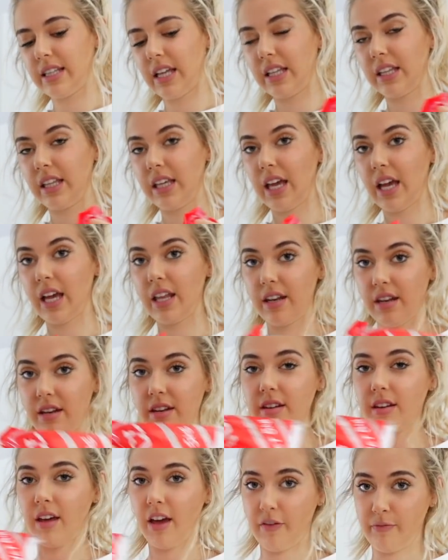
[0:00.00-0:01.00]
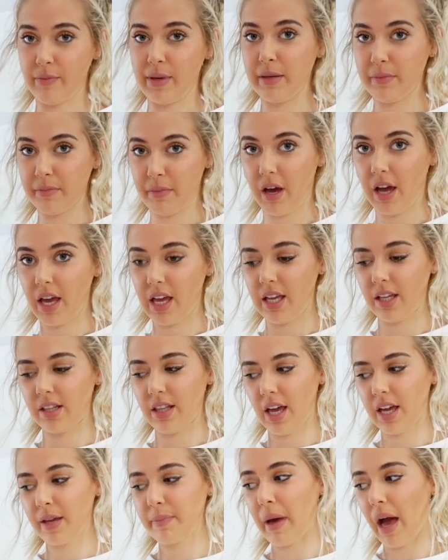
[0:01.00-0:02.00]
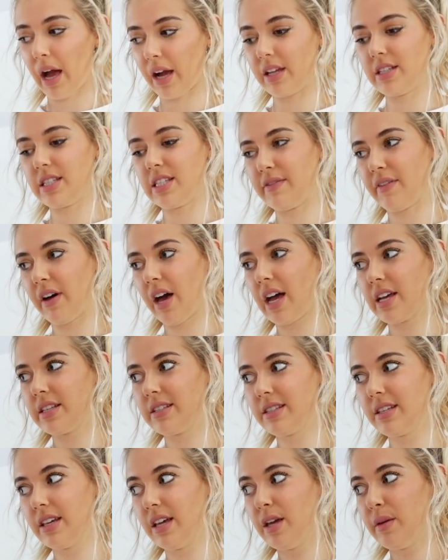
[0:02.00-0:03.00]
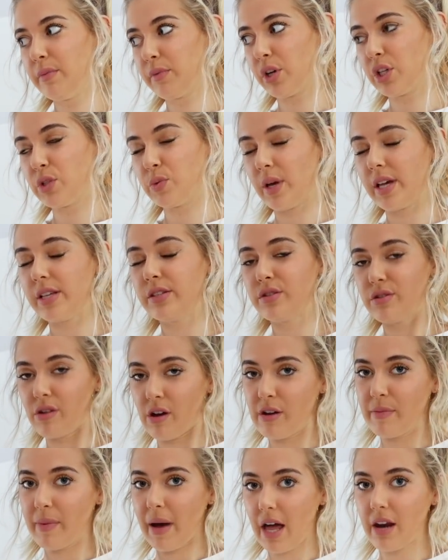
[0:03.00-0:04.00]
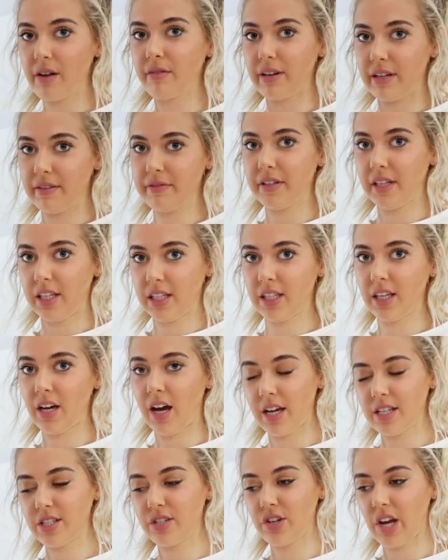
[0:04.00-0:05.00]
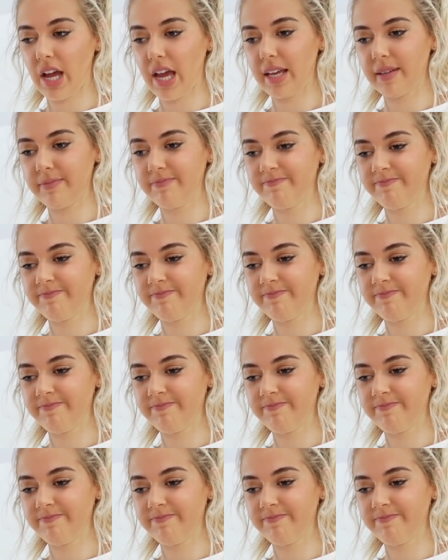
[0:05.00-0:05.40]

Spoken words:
lately and have been buying like packets of ice because we're so bad at refilling the ice tray.